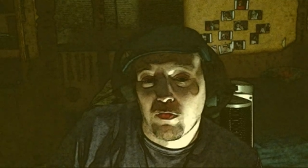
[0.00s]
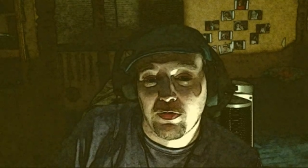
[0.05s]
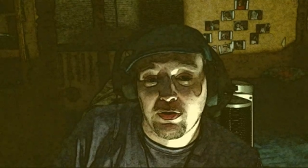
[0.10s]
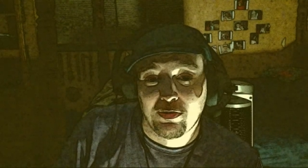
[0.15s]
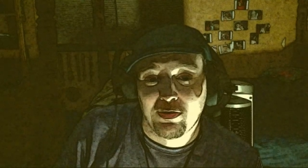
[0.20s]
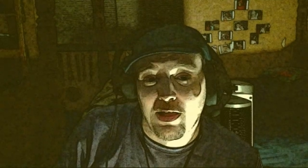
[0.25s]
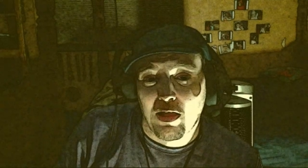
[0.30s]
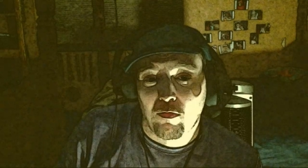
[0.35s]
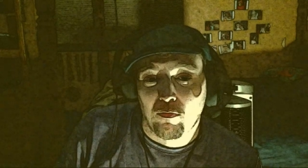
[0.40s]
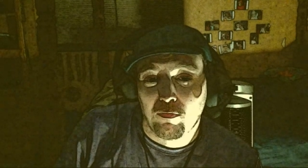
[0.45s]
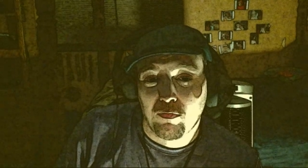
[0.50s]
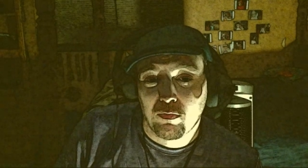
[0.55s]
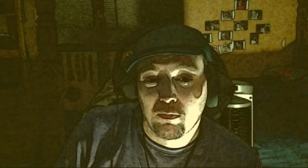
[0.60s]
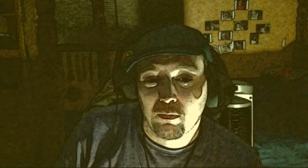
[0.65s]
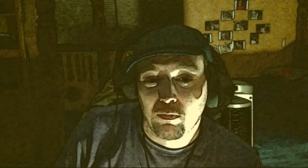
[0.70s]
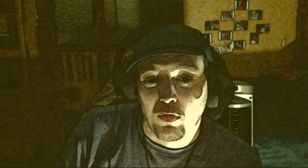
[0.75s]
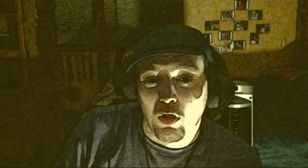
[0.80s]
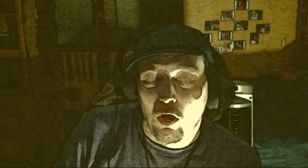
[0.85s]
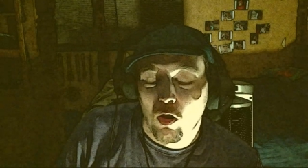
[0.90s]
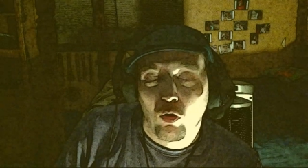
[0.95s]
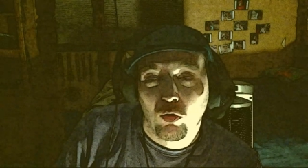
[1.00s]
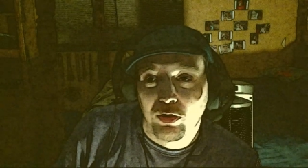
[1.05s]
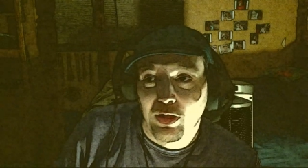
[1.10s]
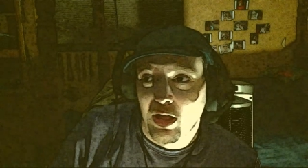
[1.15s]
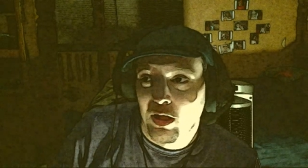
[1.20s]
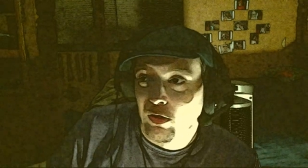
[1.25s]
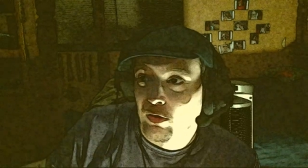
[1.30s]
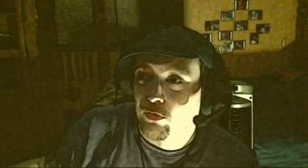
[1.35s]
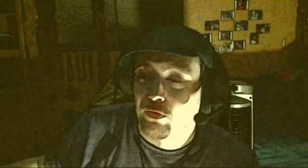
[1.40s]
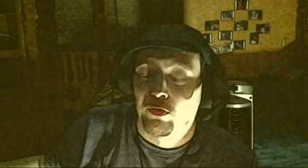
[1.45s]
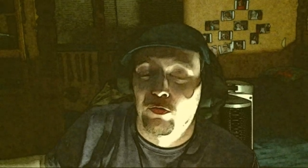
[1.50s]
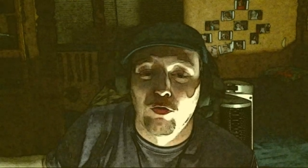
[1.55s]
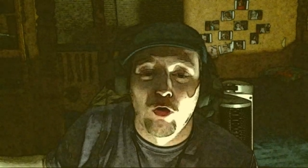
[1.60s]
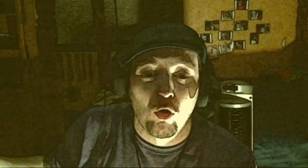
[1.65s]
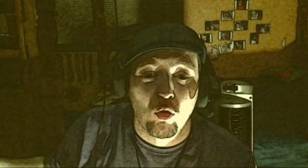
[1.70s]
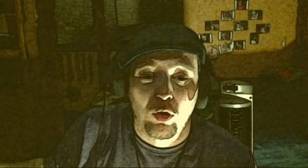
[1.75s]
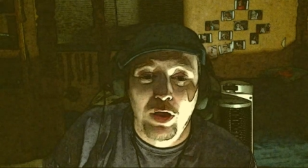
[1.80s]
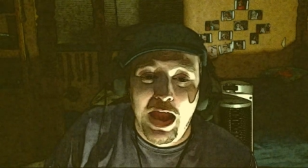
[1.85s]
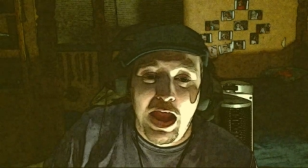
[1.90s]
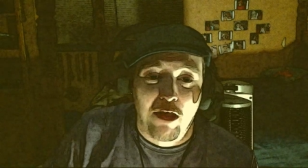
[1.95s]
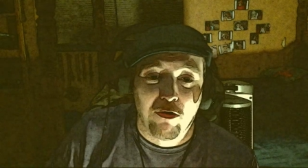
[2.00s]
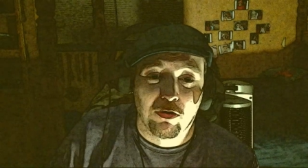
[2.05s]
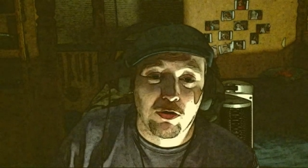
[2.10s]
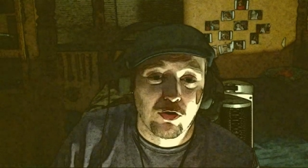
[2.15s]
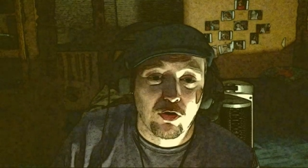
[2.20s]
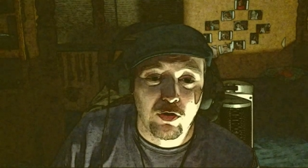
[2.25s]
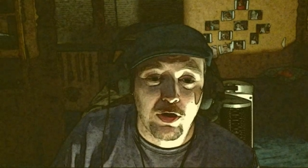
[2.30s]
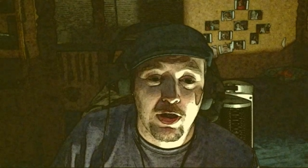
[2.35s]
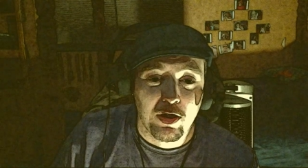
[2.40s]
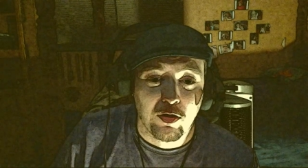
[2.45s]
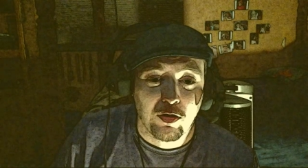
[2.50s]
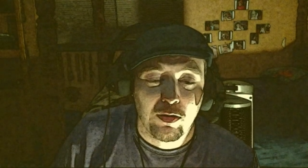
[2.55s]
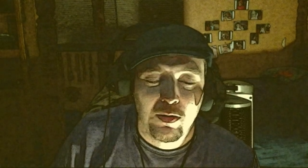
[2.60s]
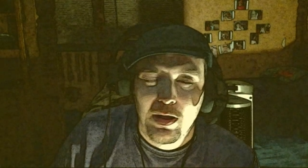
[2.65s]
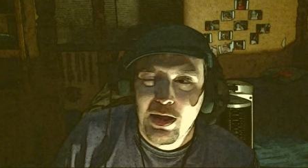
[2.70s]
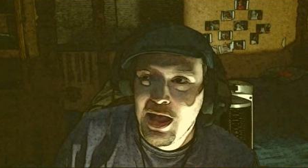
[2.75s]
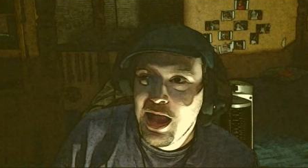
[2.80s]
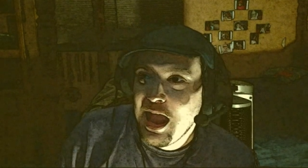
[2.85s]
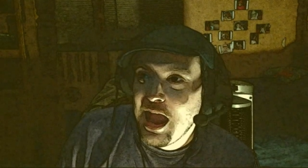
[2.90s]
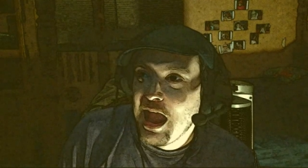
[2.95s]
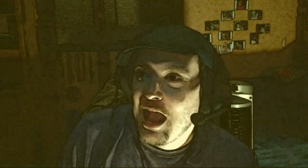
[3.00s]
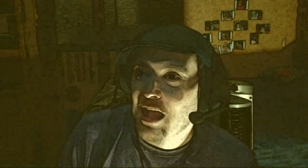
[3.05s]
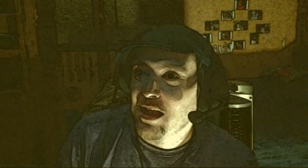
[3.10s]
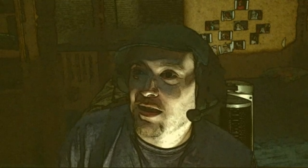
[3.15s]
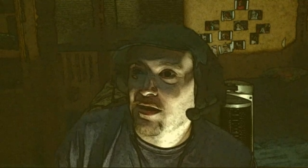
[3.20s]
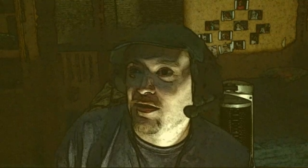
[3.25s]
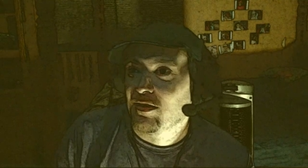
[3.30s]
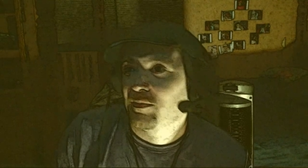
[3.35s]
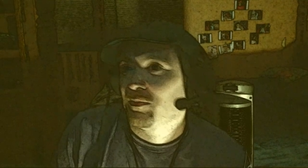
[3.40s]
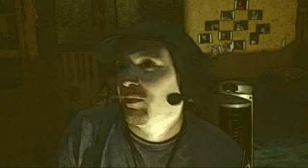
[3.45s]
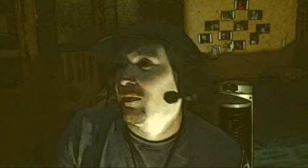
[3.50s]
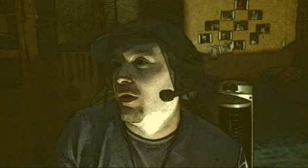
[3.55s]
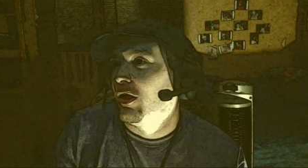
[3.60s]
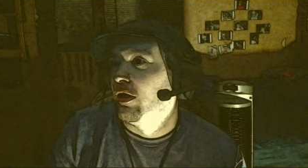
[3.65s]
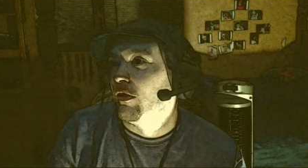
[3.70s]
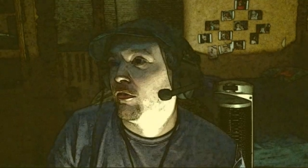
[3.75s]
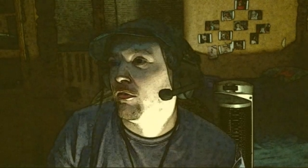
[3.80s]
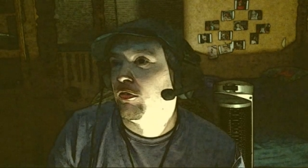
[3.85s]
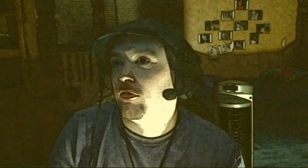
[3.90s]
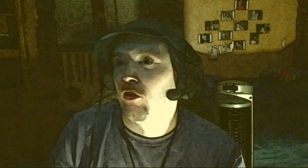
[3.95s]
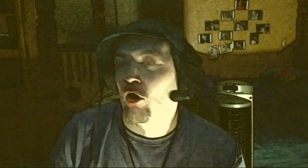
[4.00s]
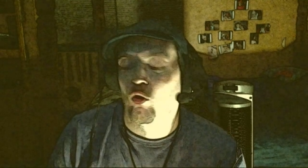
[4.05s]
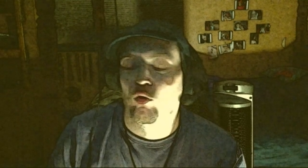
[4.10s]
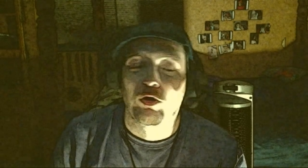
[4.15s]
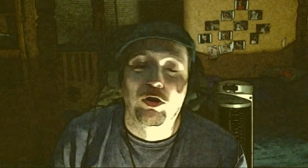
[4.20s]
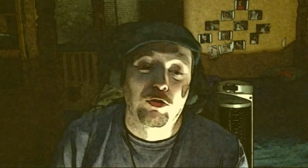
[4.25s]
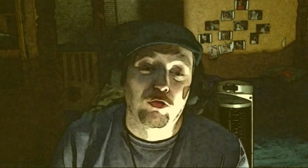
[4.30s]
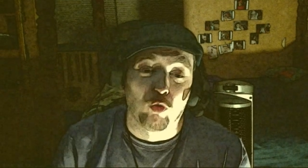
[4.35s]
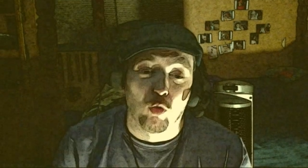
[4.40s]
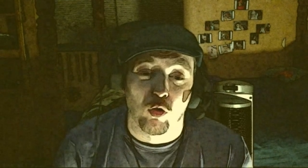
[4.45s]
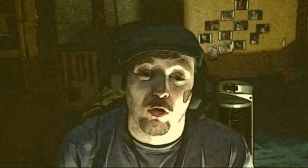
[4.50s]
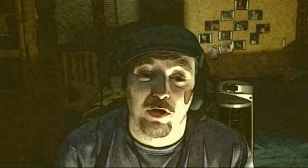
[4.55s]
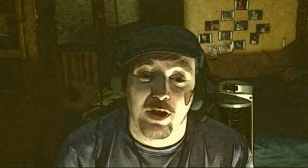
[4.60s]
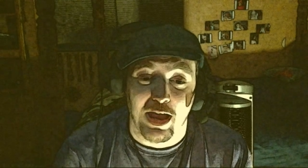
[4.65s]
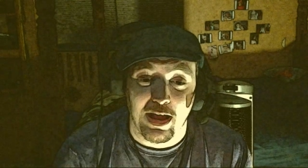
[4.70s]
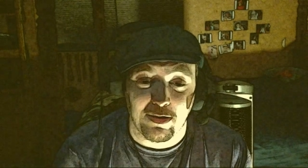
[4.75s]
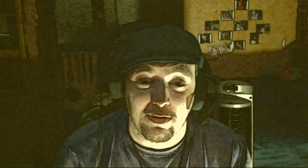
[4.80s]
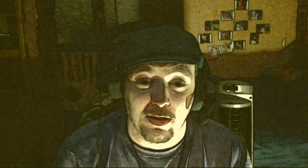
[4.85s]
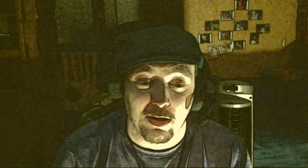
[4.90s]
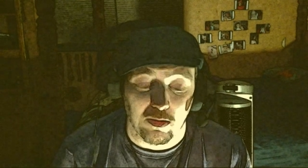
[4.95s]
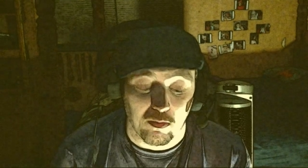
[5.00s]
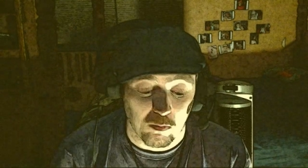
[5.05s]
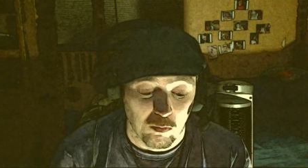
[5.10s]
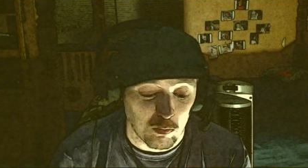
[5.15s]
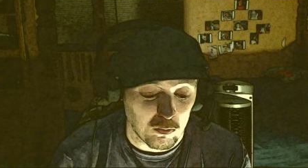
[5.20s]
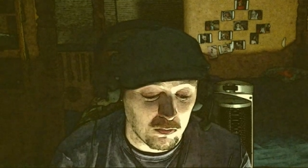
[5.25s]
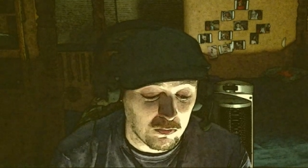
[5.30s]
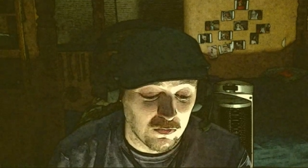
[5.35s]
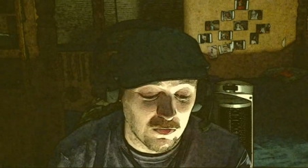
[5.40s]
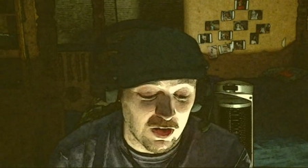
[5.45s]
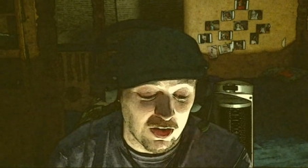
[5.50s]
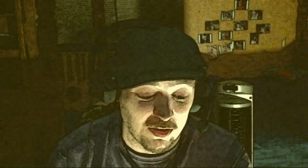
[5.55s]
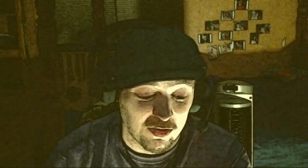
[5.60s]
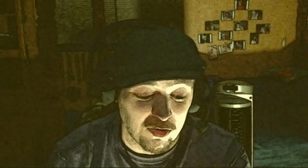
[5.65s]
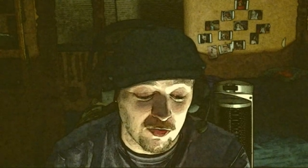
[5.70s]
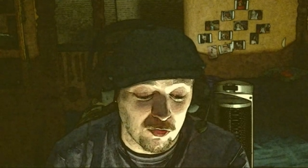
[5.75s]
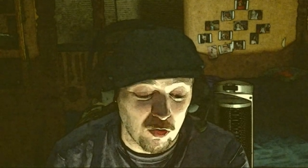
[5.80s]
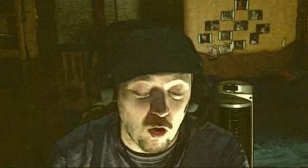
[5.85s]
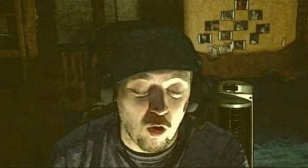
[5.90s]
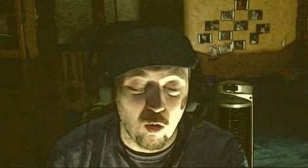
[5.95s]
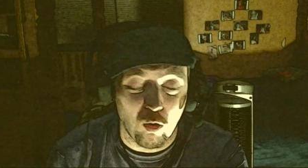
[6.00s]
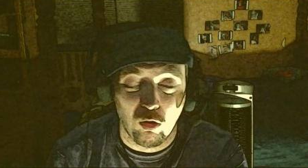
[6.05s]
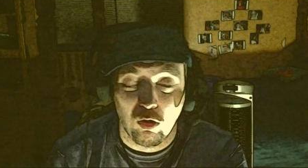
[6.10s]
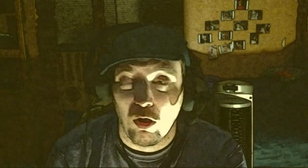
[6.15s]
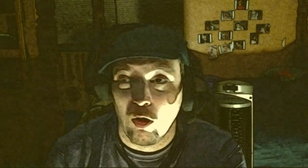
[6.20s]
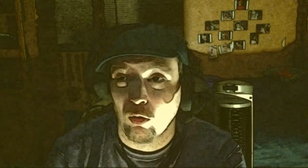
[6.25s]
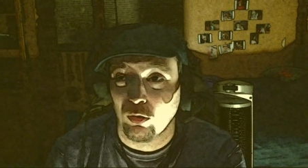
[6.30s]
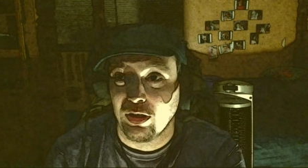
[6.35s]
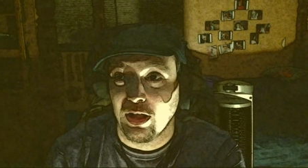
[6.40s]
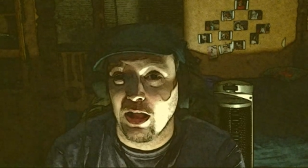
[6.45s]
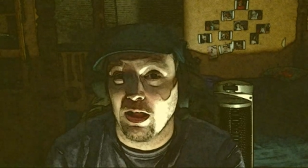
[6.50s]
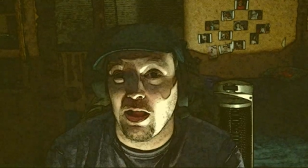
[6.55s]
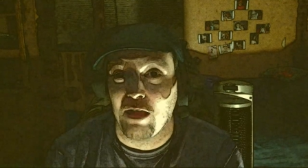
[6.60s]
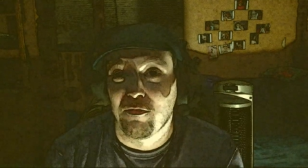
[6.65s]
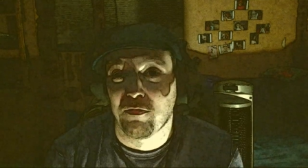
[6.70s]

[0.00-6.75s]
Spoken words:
of itself. The hotel is its own character here. And it's so disorienting. Like, this whole hotel, I